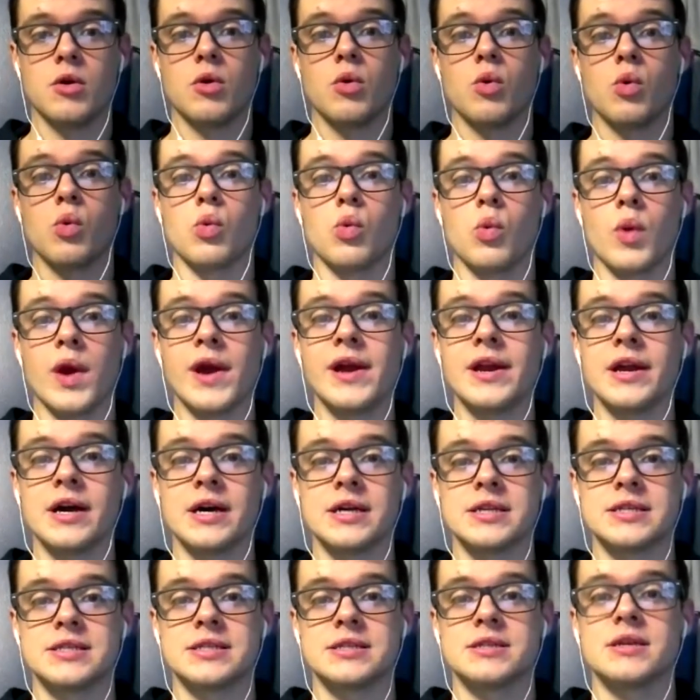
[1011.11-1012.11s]
rate
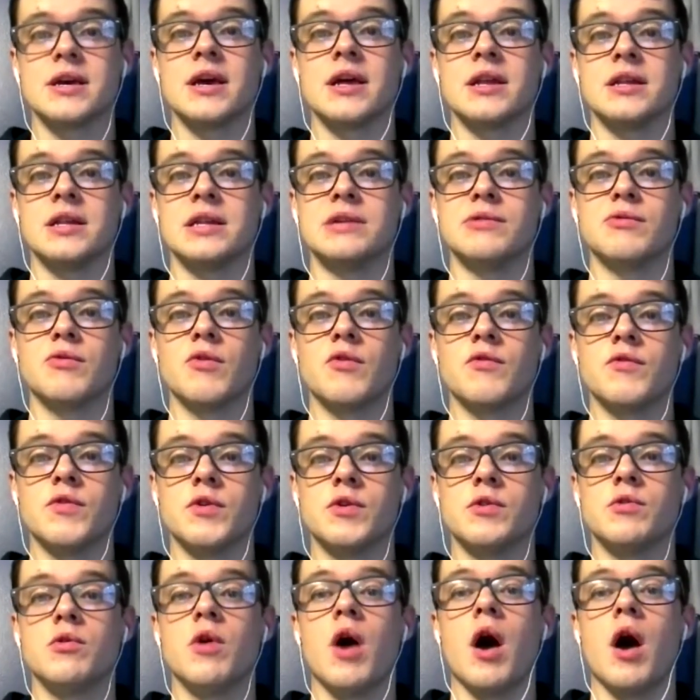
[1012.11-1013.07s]
us, and leave a review